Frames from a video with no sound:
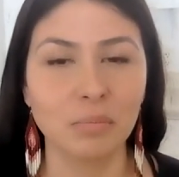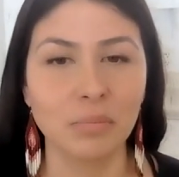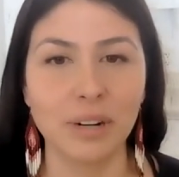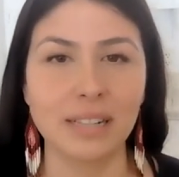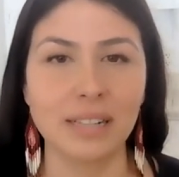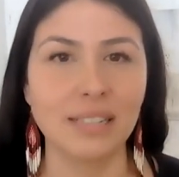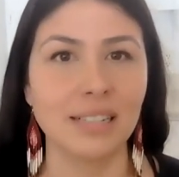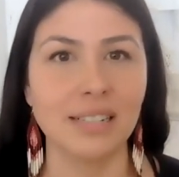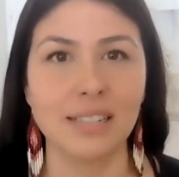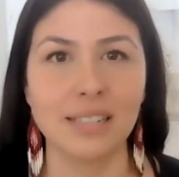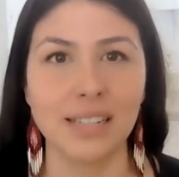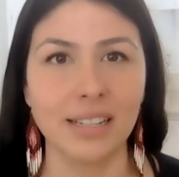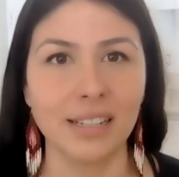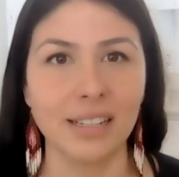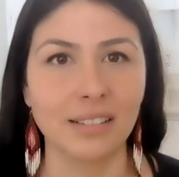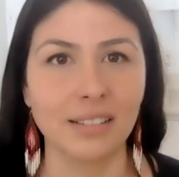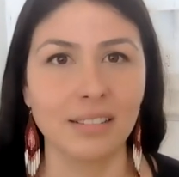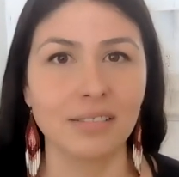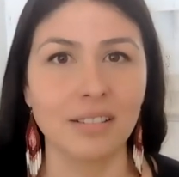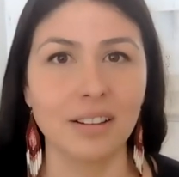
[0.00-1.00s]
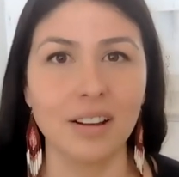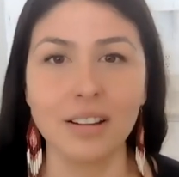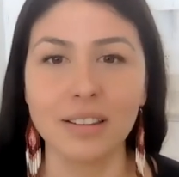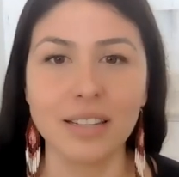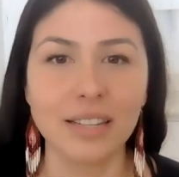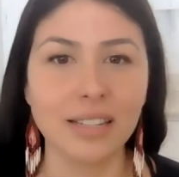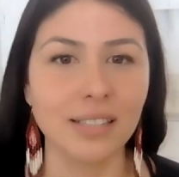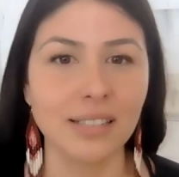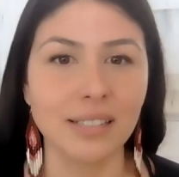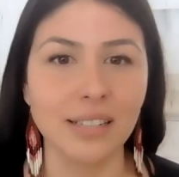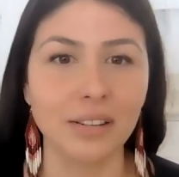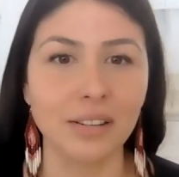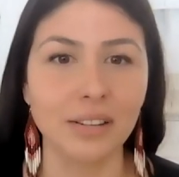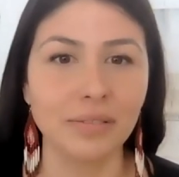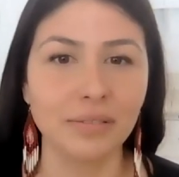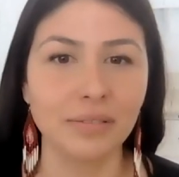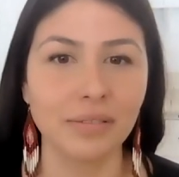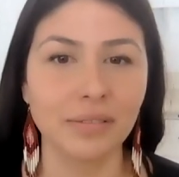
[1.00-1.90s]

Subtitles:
presencing all this stuff.